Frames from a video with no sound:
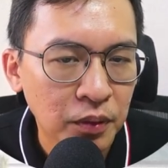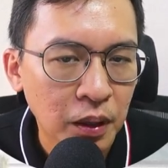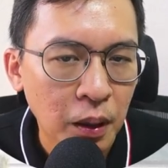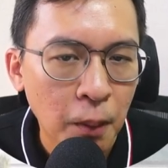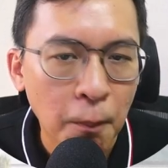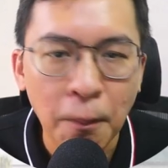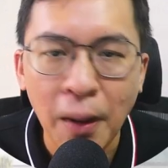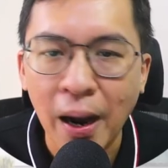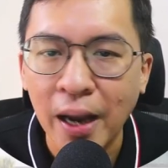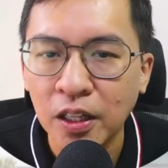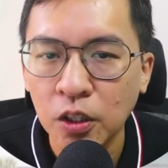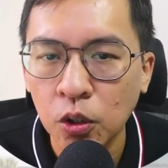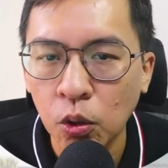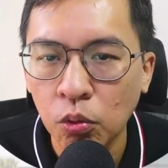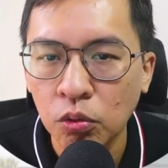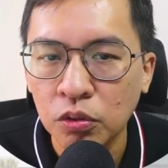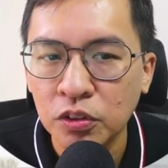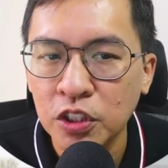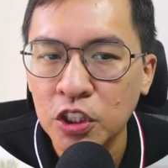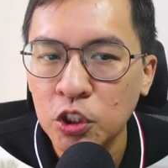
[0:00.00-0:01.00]
But I know
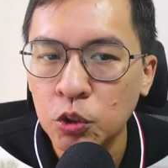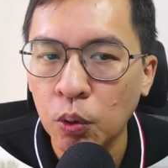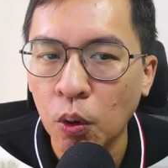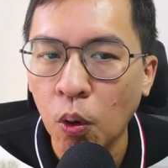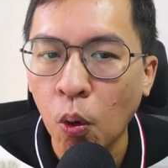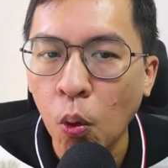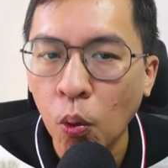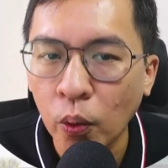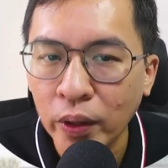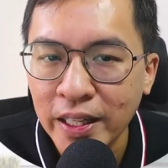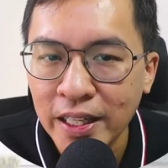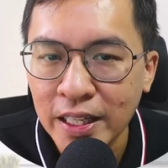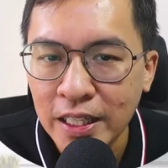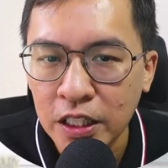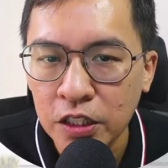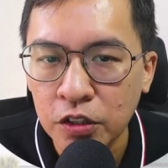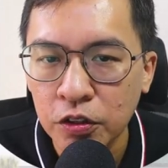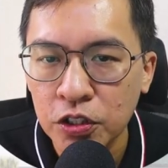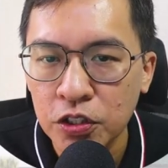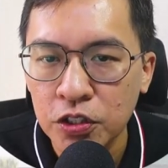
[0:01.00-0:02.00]
this will only
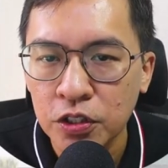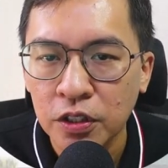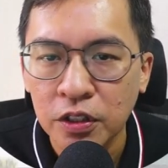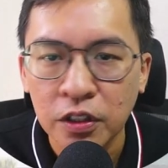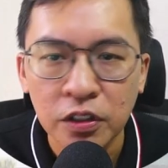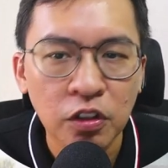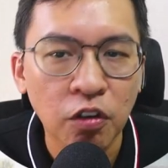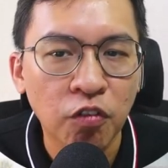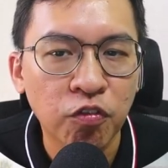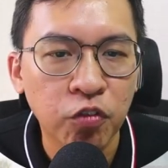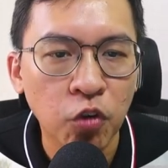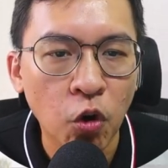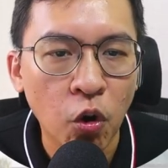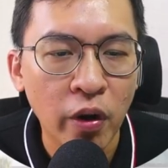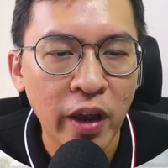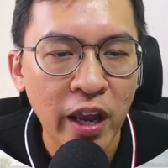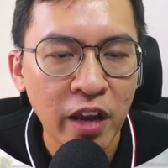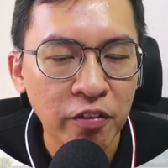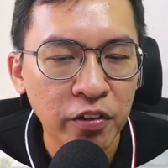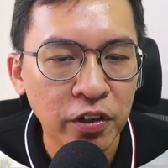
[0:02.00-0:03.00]
increase the floor
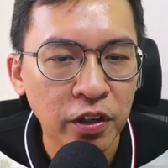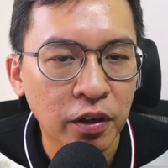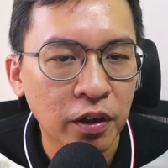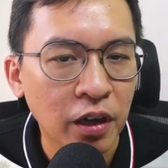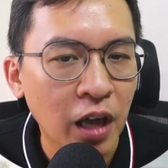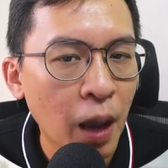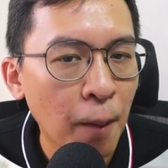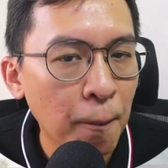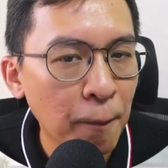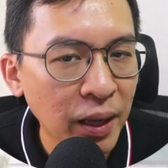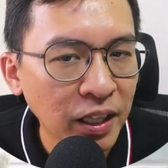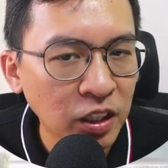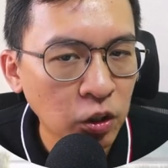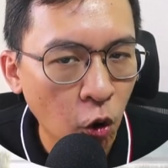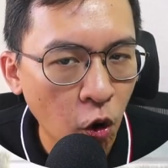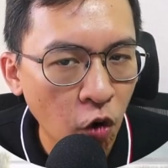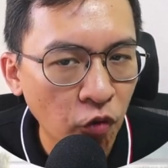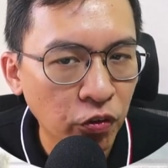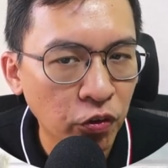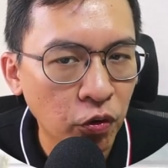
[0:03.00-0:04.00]
area and make the
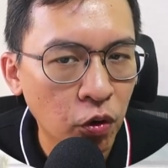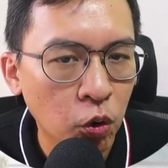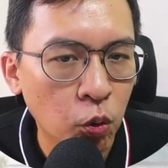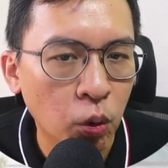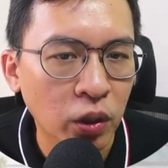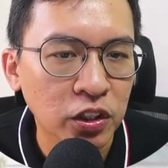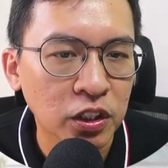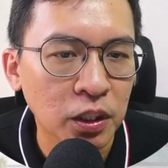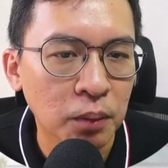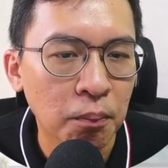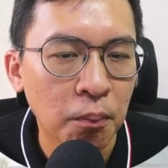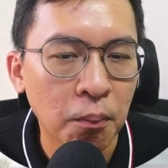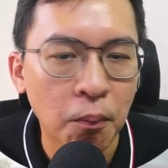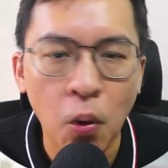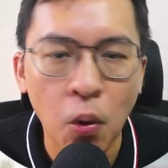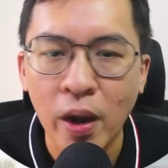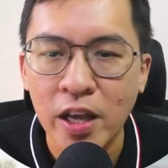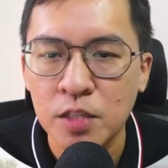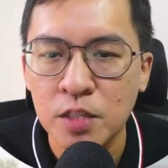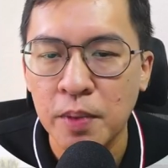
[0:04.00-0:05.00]
overall quantum more
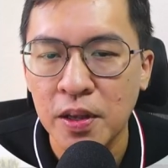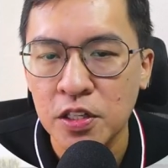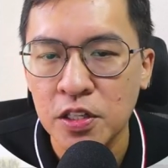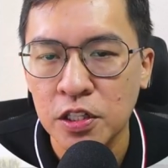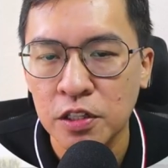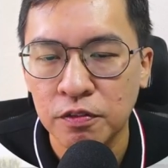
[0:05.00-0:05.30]
expensive.